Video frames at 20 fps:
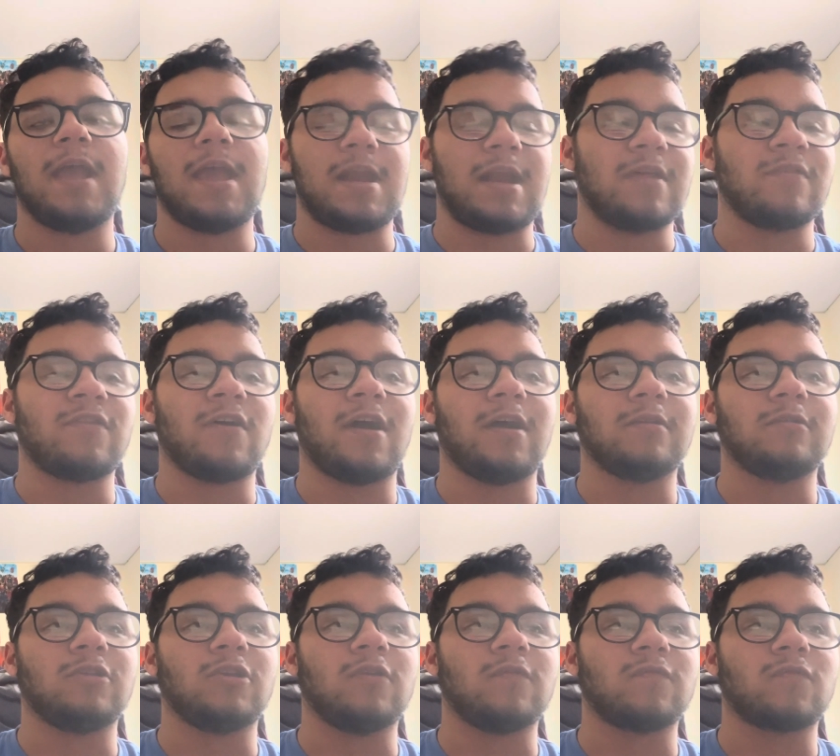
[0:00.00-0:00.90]
And I
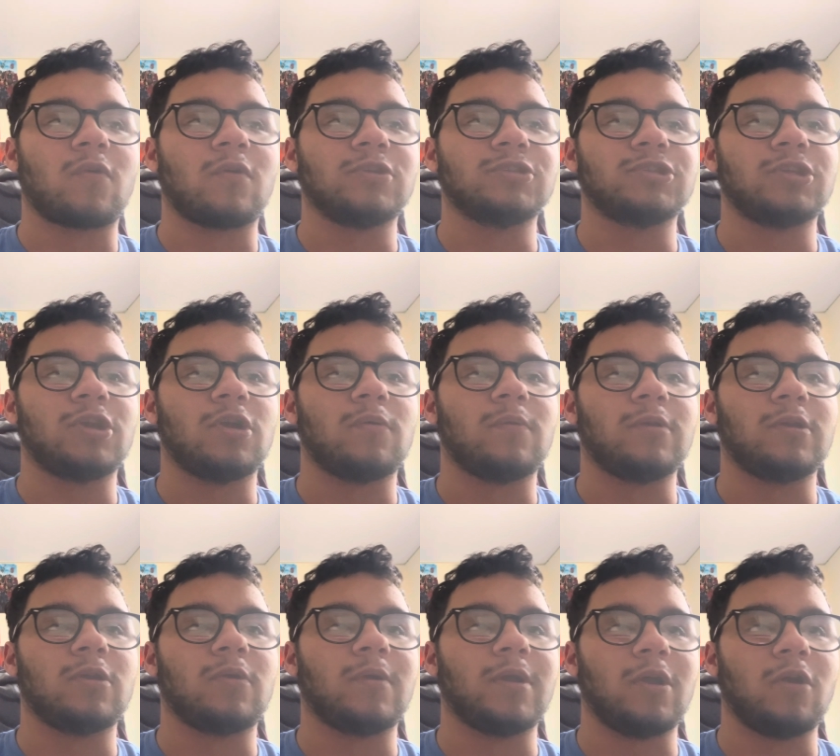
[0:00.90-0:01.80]
thought, you know, of course, you know,
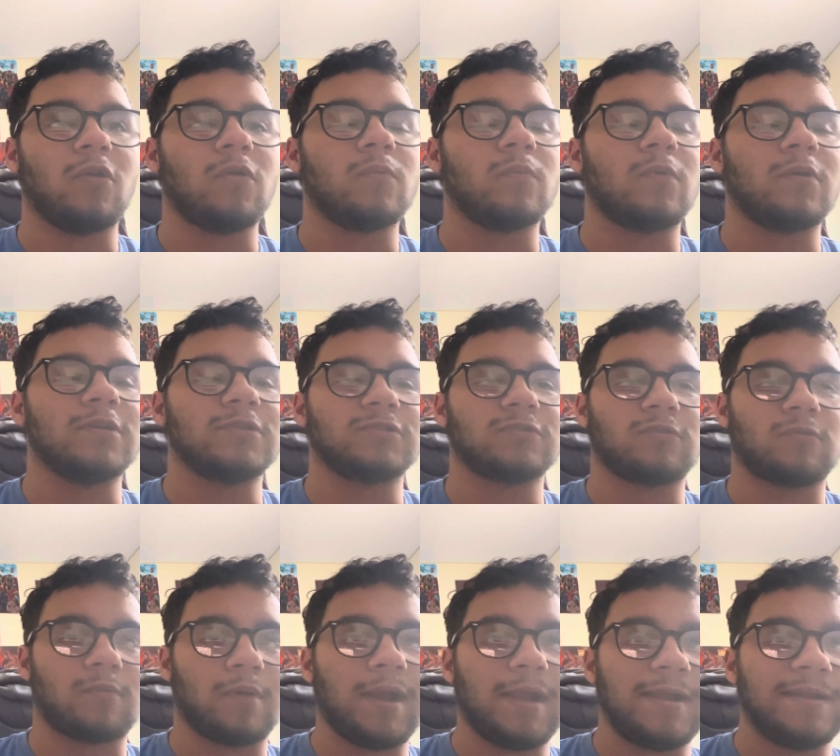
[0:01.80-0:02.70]
No Way Home was
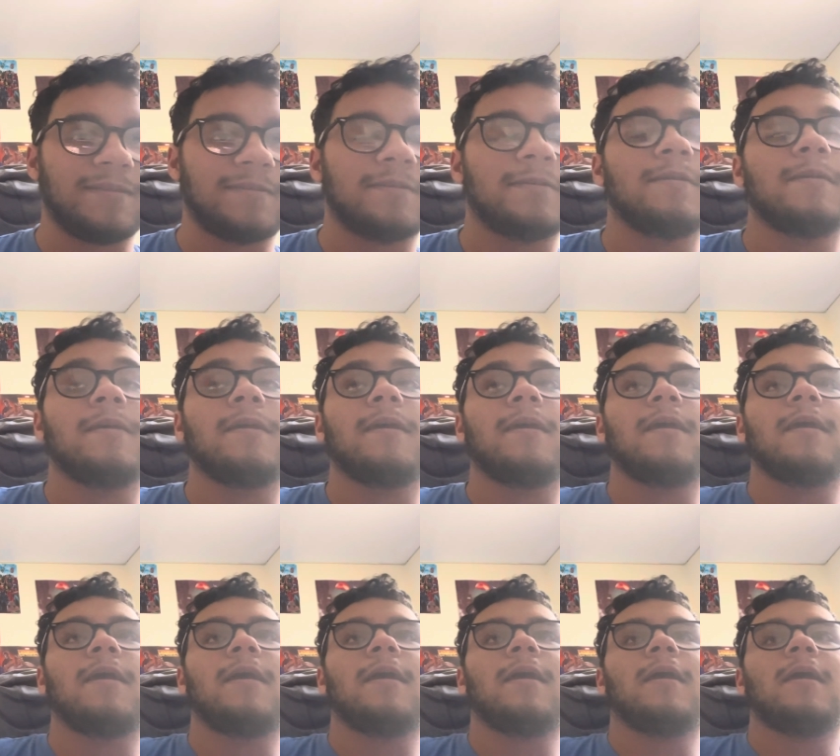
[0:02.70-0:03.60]
great.
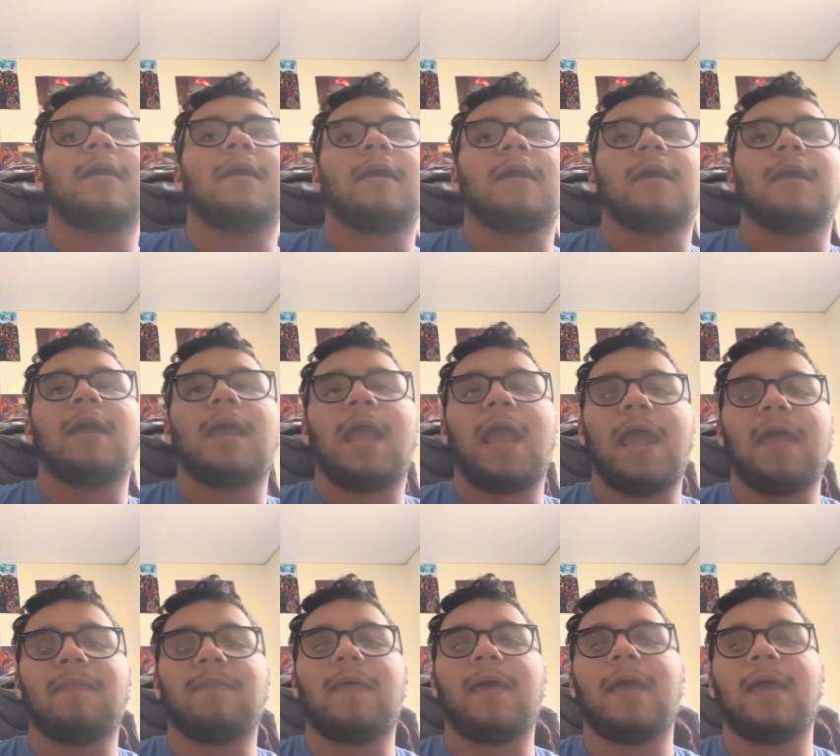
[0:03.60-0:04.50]

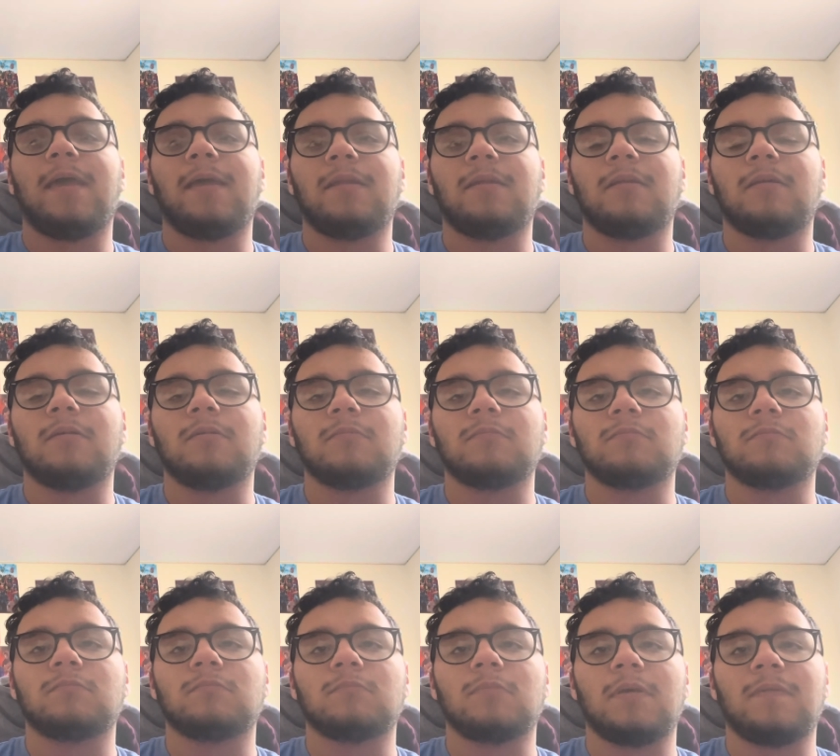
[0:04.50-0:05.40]
And then
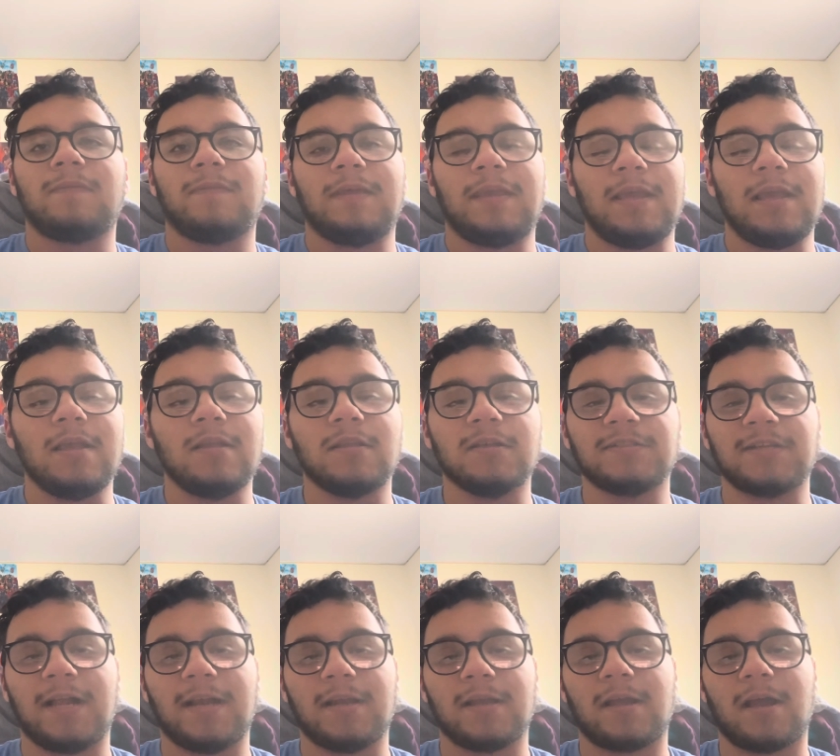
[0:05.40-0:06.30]
he
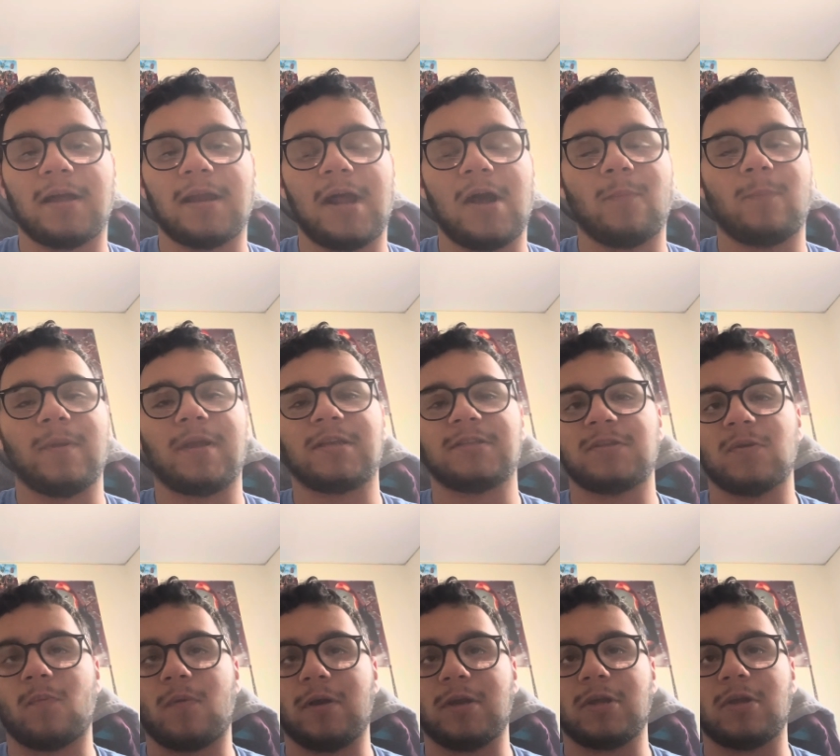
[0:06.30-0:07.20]
decided to cut out because
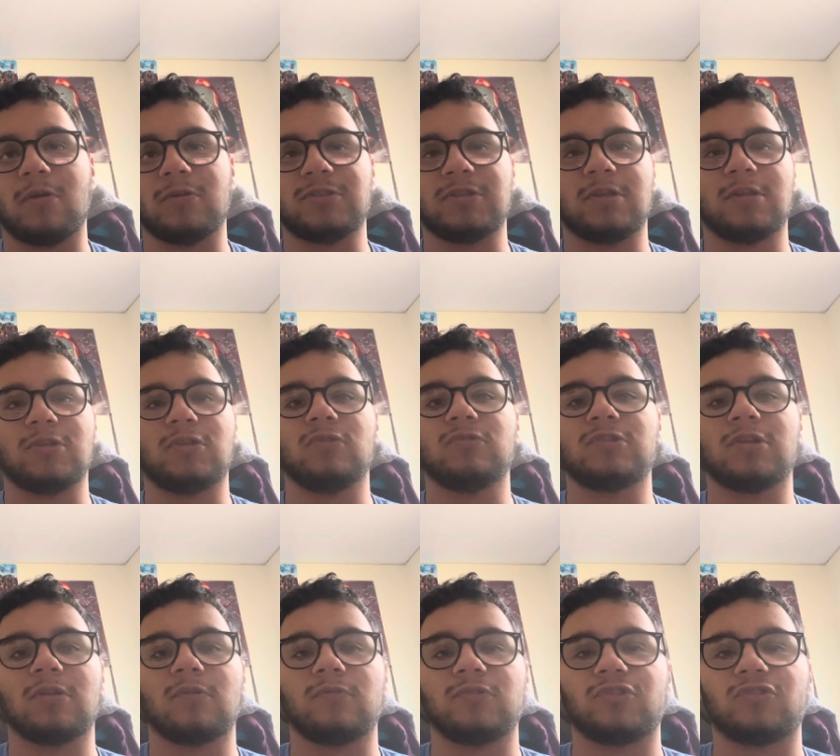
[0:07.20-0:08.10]
he wanted to go do
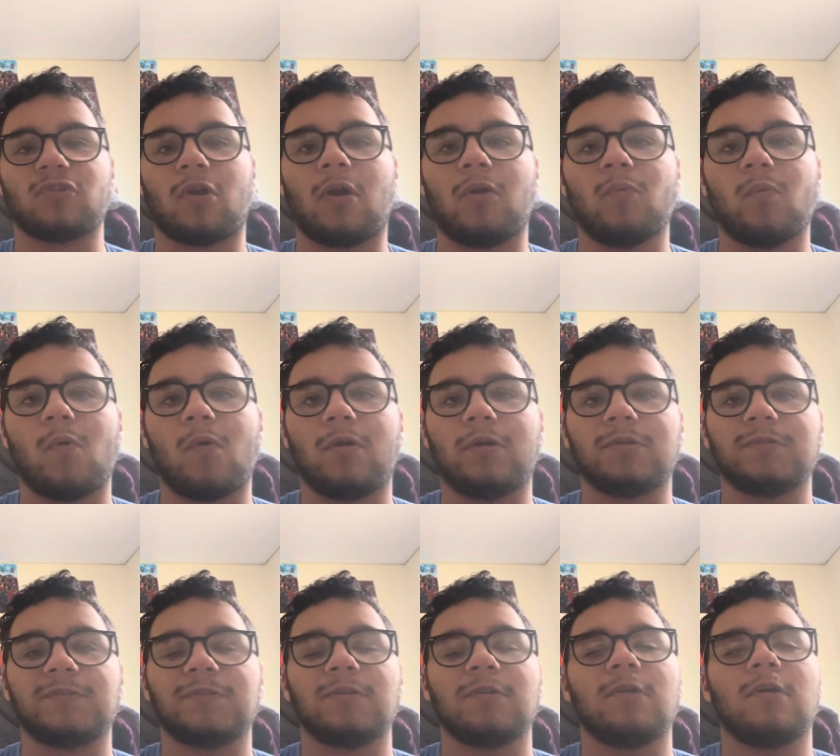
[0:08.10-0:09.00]
something with Star
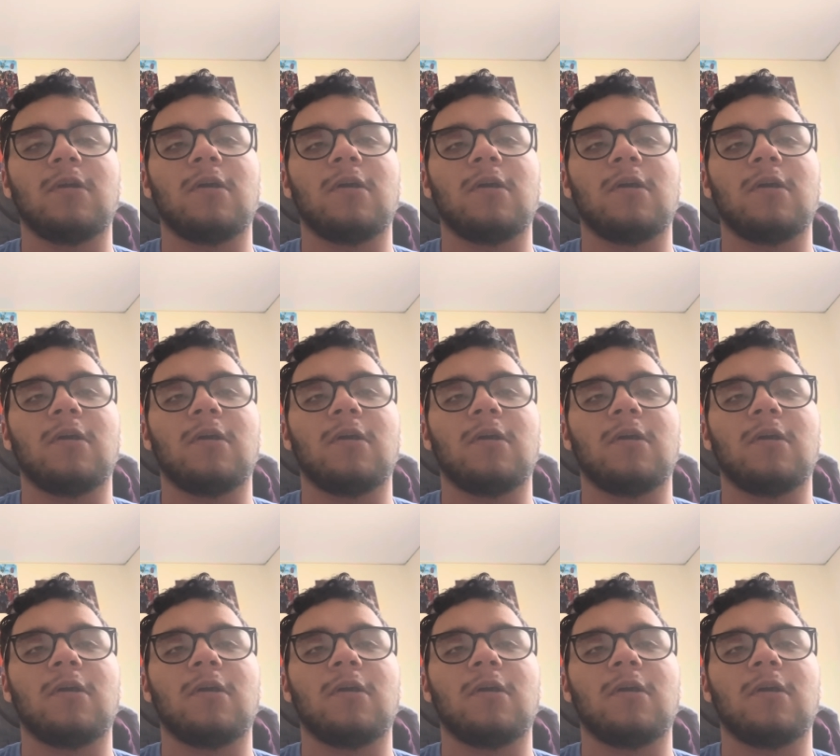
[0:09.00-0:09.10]
Wars.